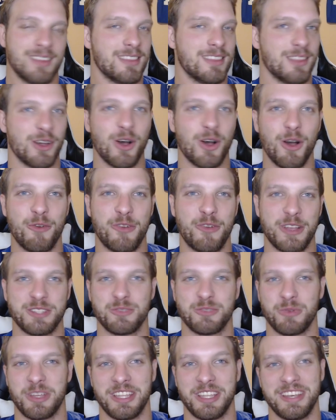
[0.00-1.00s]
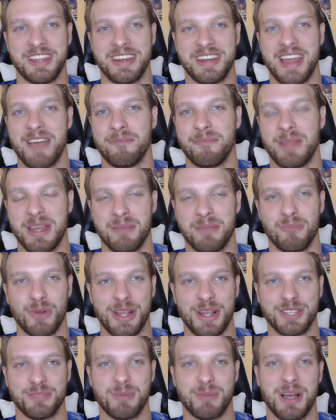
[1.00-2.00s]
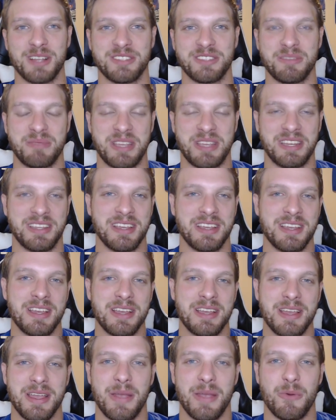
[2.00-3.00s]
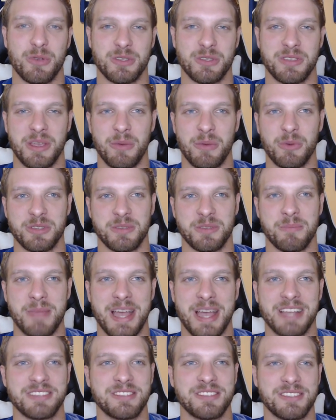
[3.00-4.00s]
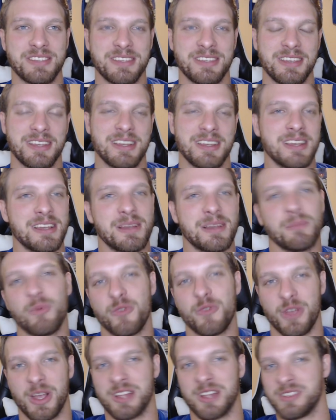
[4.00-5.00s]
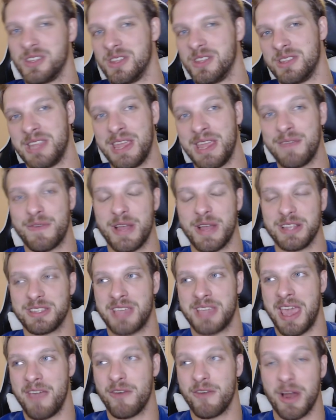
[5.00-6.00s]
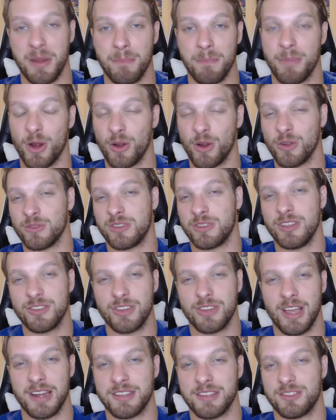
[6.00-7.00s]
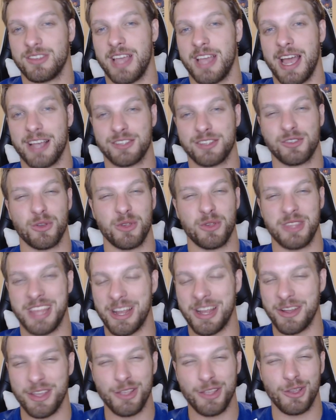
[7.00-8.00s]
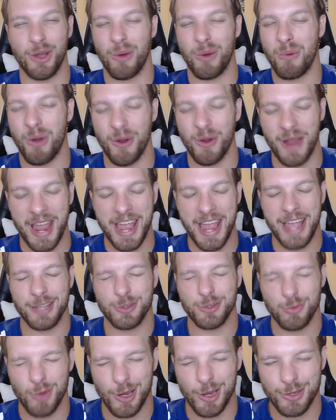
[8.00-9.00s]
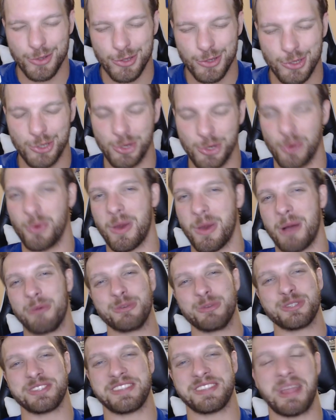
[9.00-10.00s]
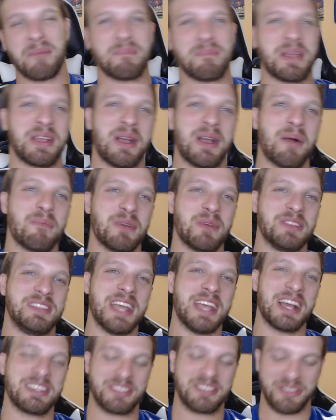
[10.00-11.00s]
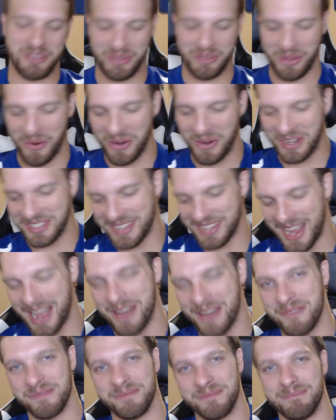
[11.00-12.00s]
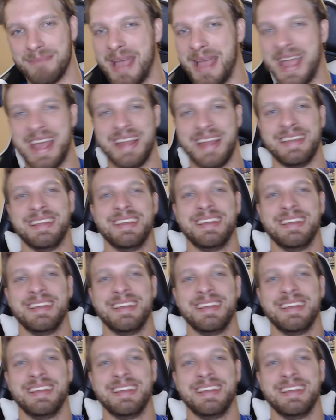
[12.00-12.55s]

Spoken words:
offense really didn't have many bright spots. I mean, it was a mess. Moving on to the defense, Kayvon and Burns each got a sack. So there you go, our edge rush duo stepping up with Dexter Lawrence out. Man,